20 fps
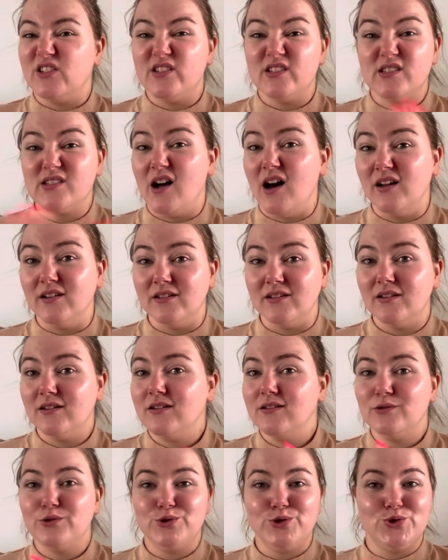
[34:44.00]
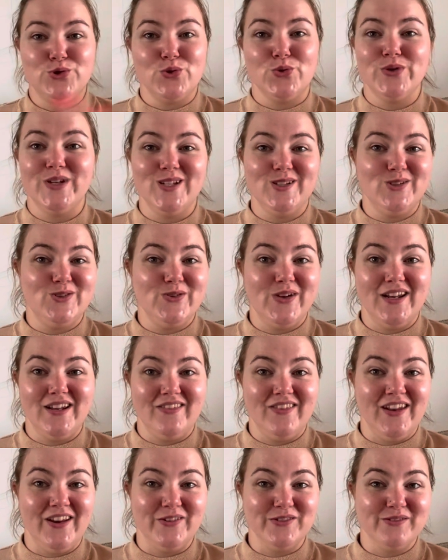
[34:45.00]
done. Don't need to do
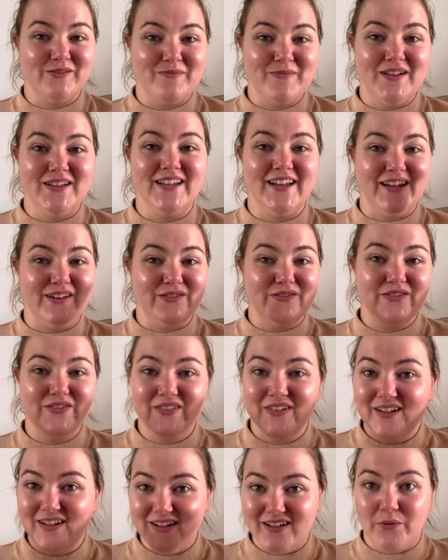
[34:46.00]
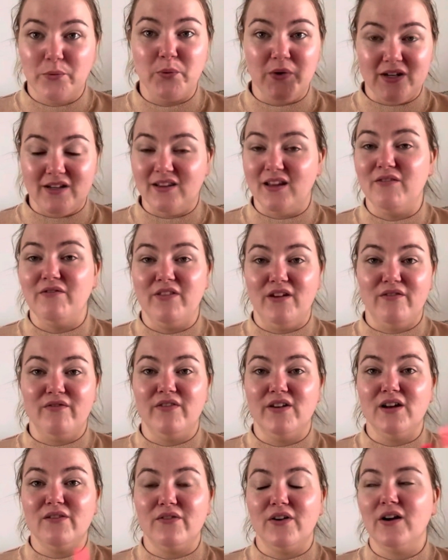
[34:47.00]
anything else with my life. We'd live there
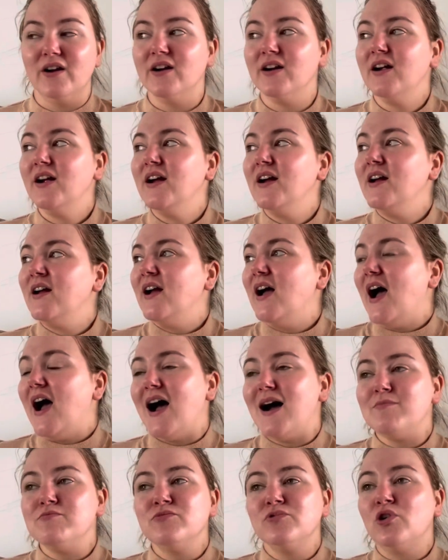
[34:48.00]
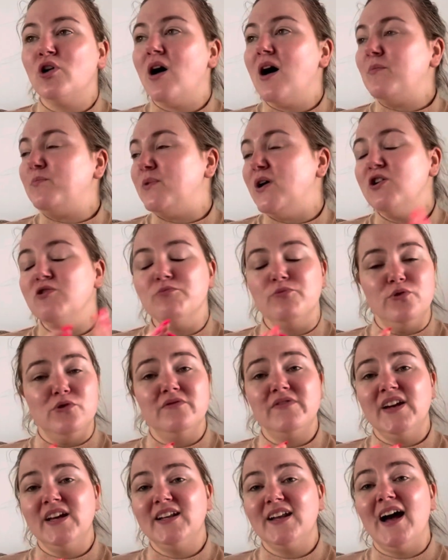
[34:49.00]
forever. I'm not about
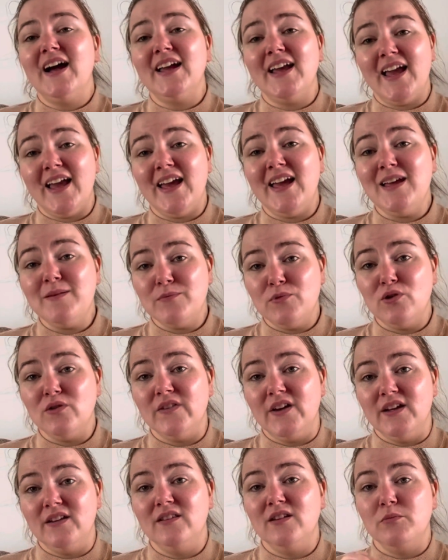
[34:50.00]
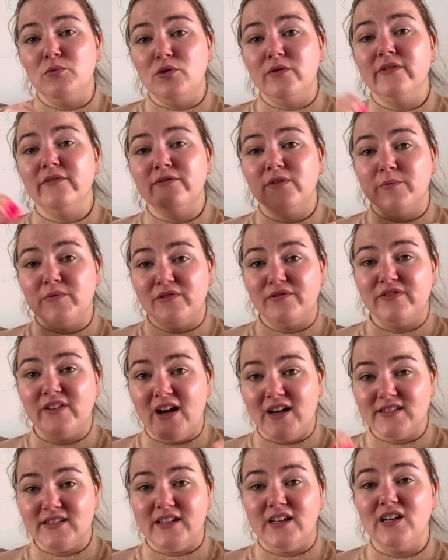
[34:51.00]
moving. I hate moving. The moving from the
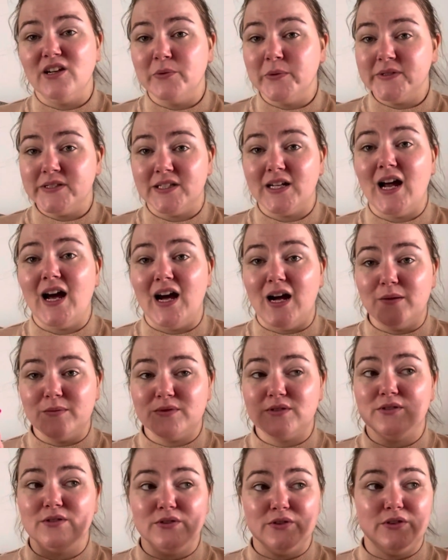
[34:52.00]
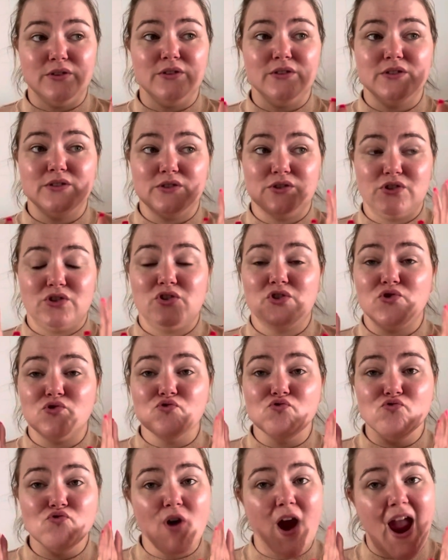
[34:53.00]
flat to here was an absolute
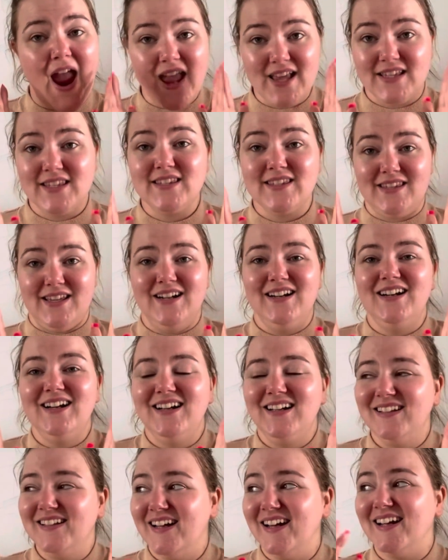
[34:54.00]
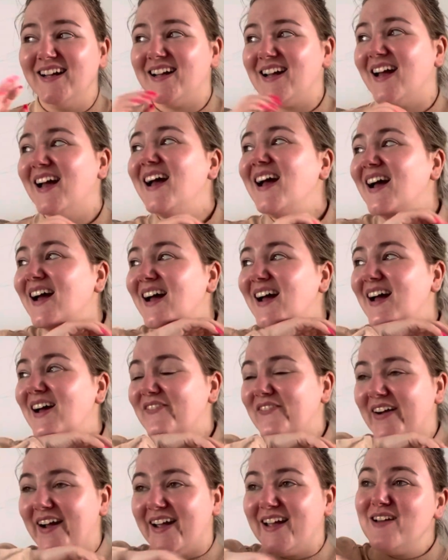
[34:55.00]
stress. Like, if
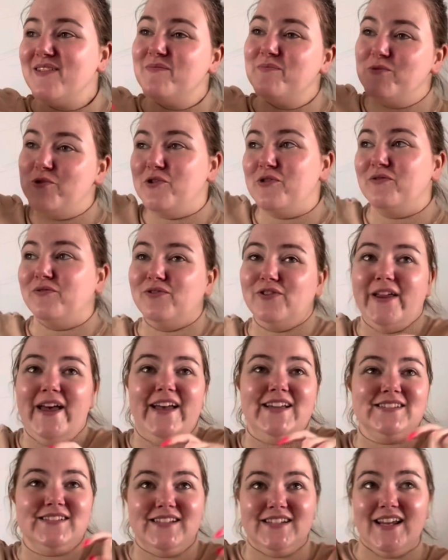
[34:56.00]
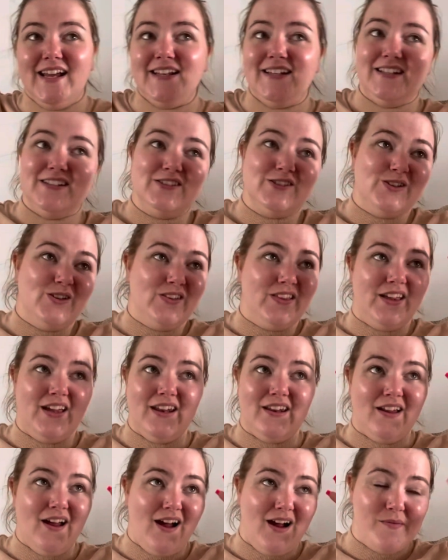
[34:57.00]
I can move less than I need to,
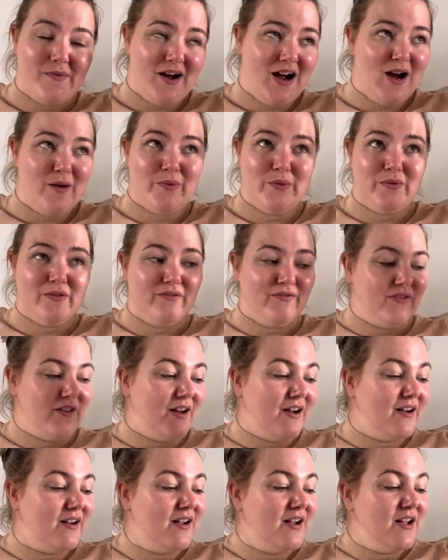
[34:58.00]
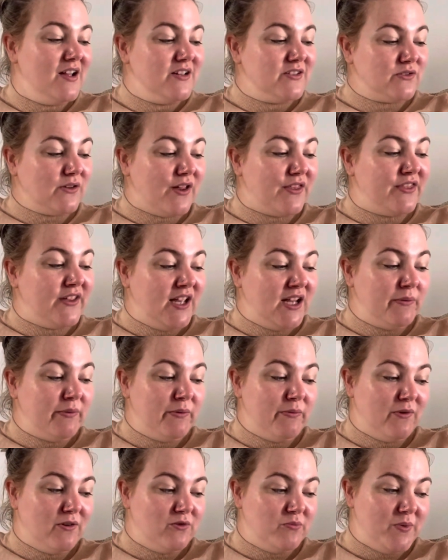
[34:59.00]
then I'm happy with that. So I think we
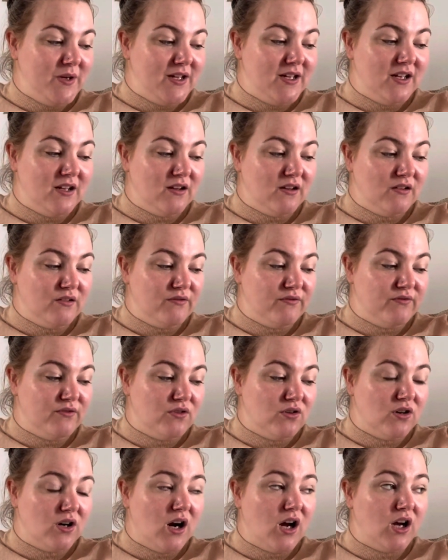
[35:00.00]
will be here for a